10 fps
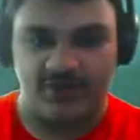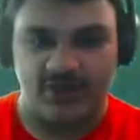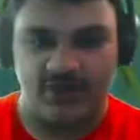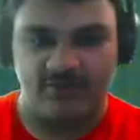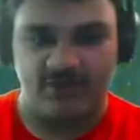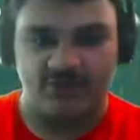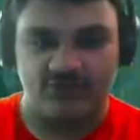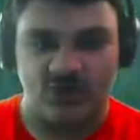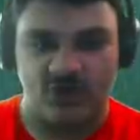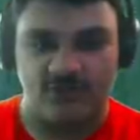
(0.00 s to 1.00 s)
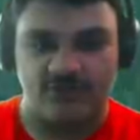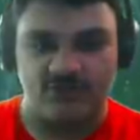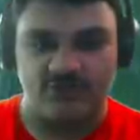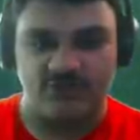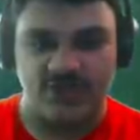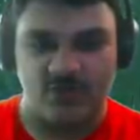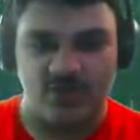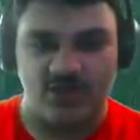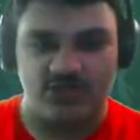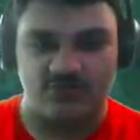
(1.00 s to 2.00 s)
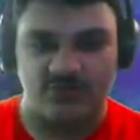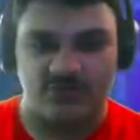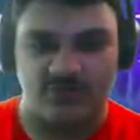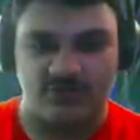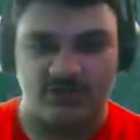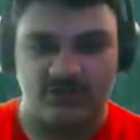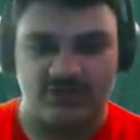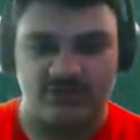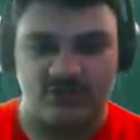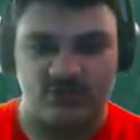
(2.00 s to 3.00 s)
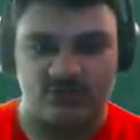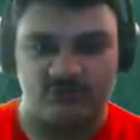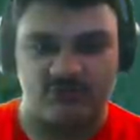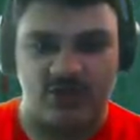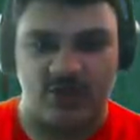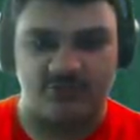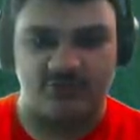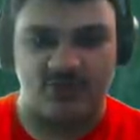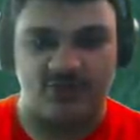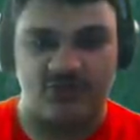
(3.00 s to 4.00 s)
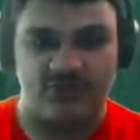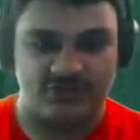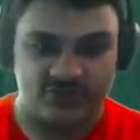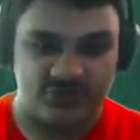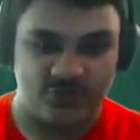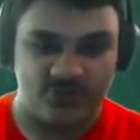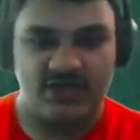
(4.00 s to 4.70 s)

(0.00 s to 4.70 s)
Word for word: They're not very strong fused attack-wise, but at least it will help strengthen this a little bit.